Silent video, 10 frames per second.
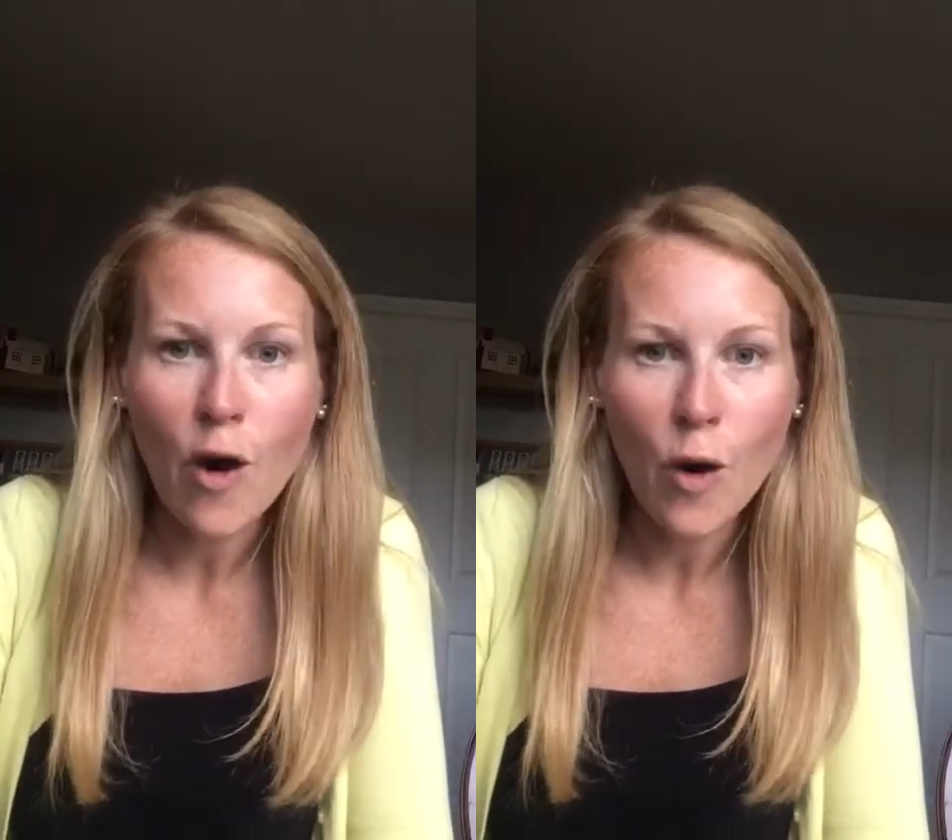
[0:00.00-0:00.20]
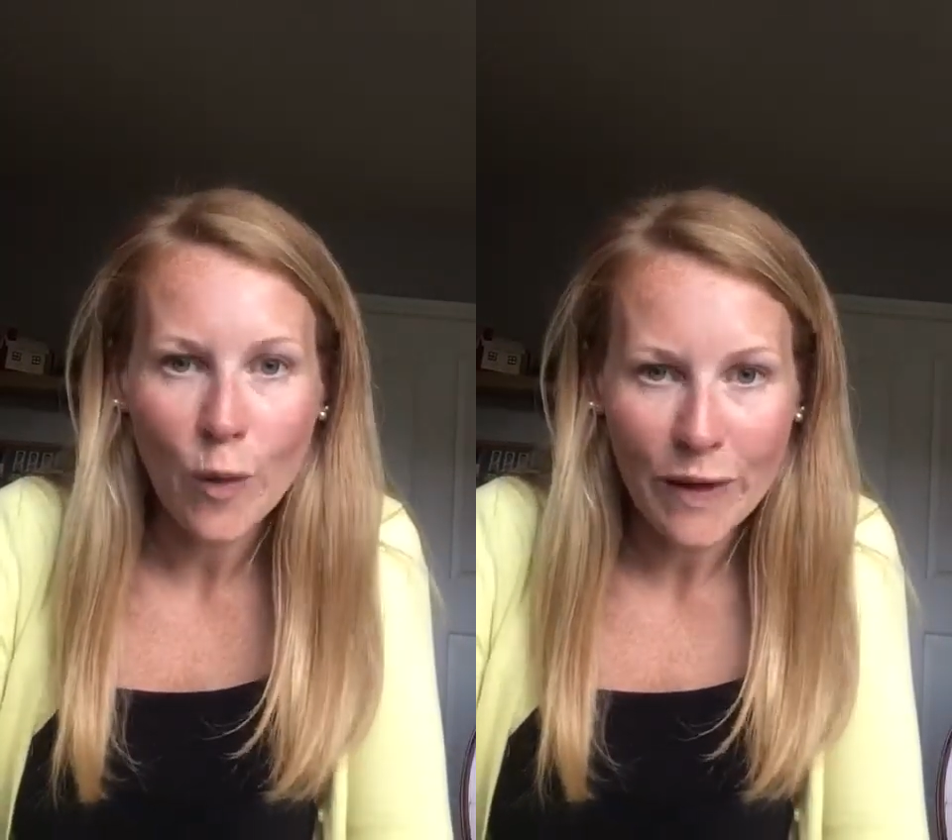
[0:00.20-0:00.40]

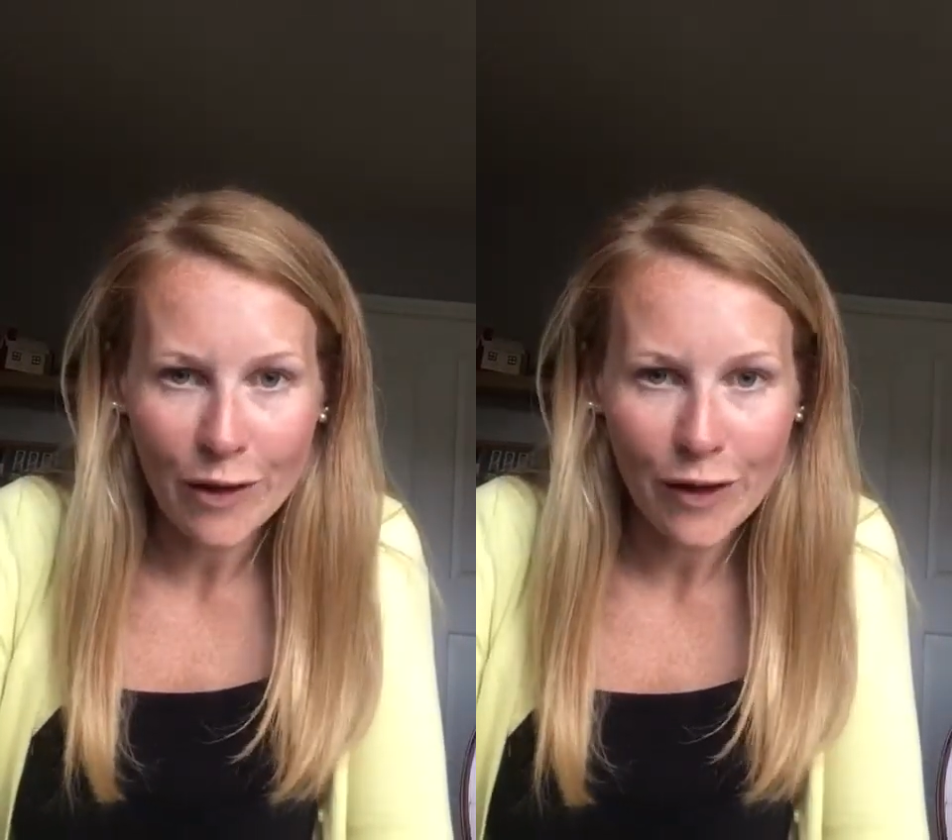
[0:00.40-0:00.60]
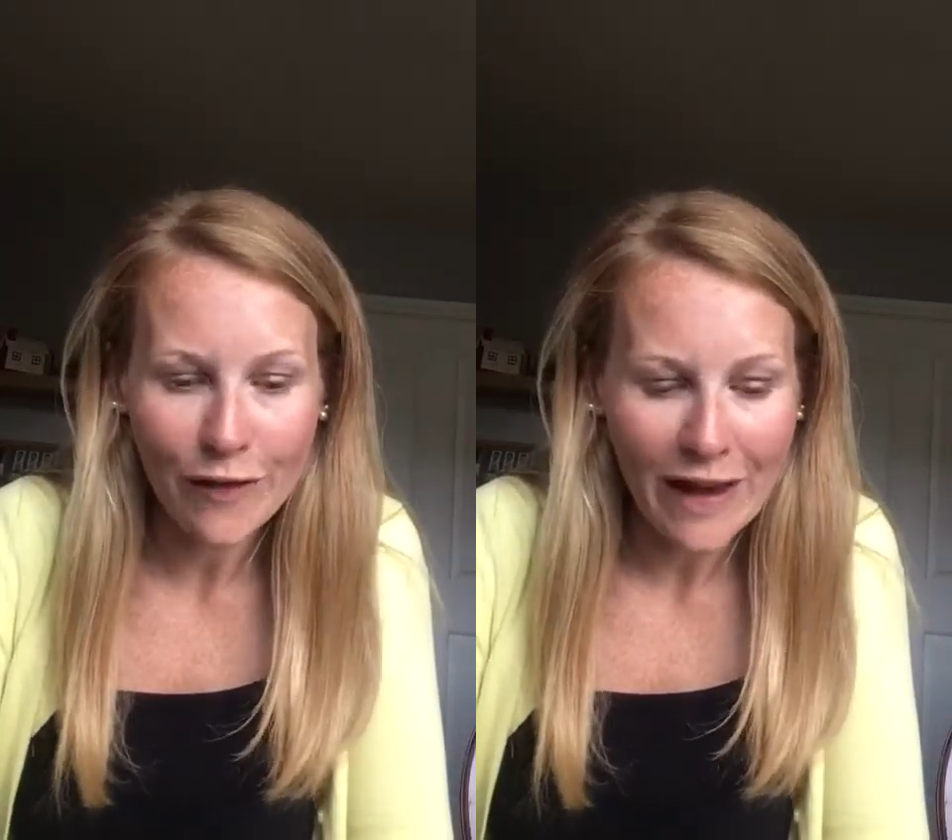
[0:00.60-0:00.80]
or we
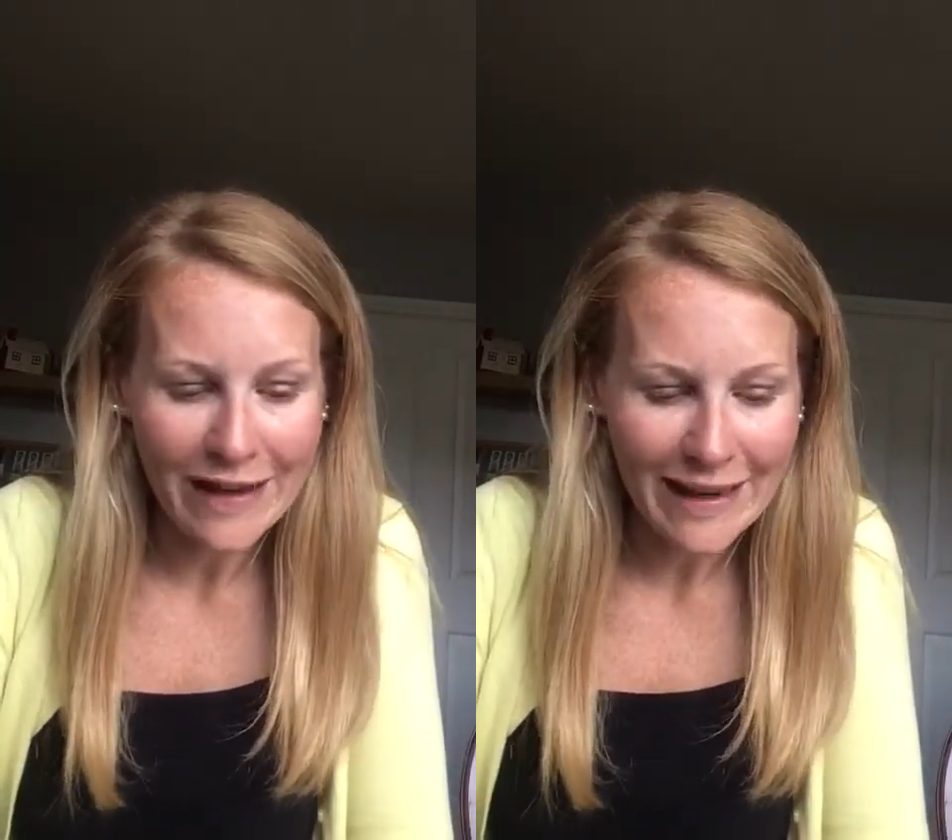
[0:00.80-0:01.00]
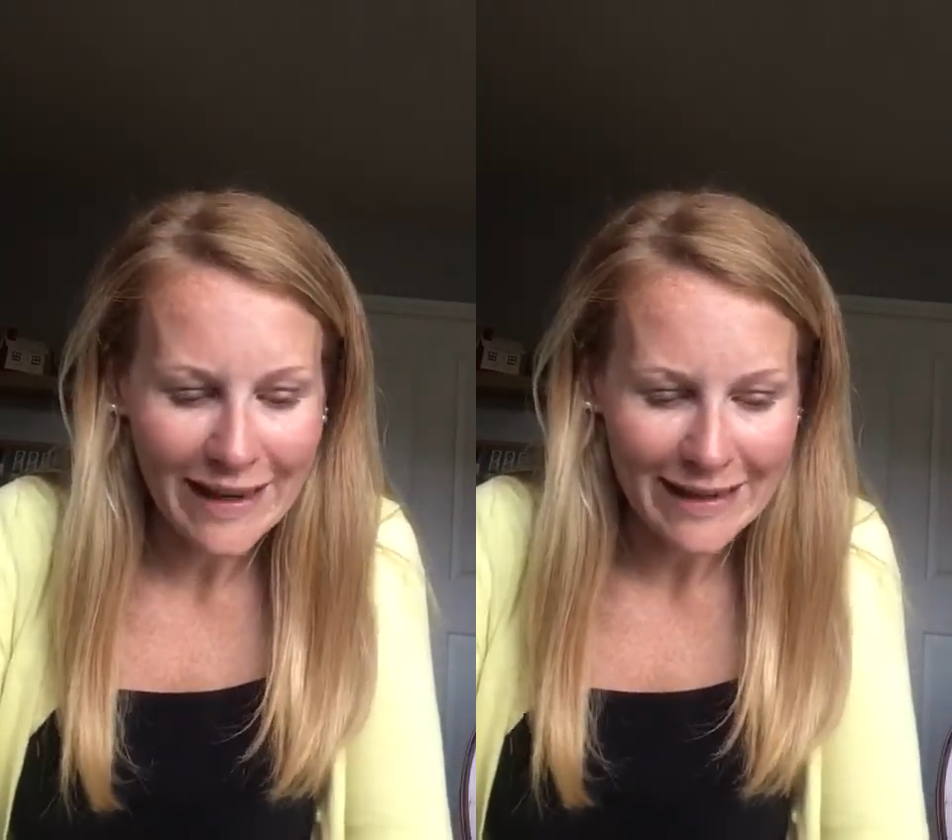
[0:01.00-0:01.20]
could have had
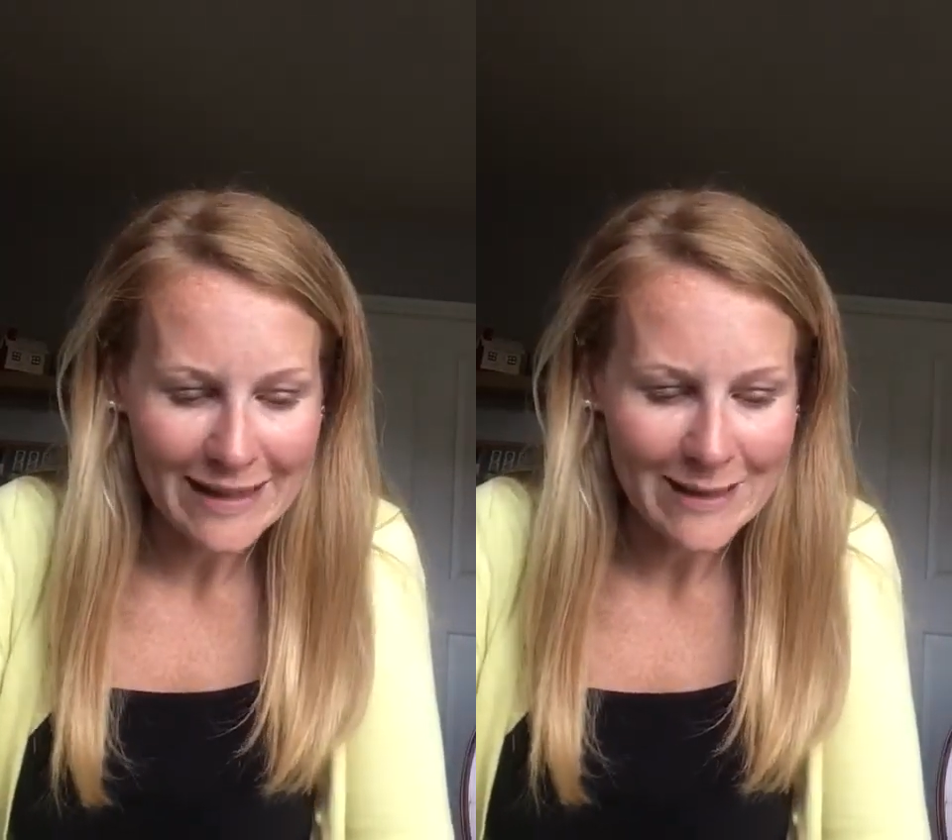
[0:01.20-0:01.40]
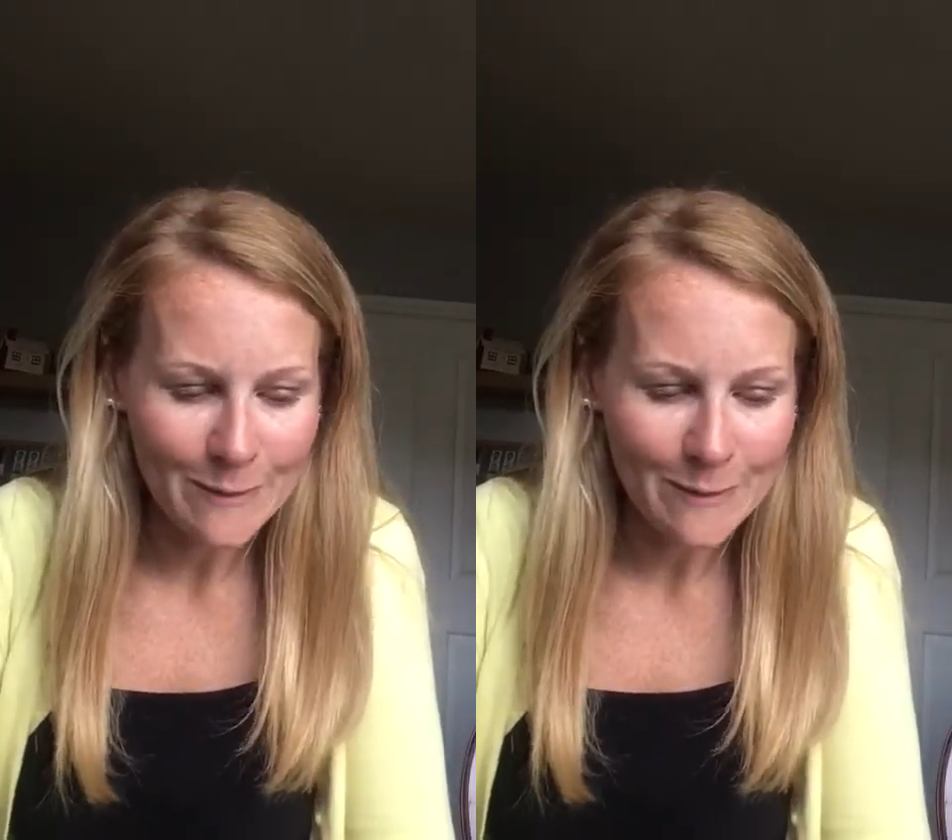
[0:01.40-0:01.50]
8.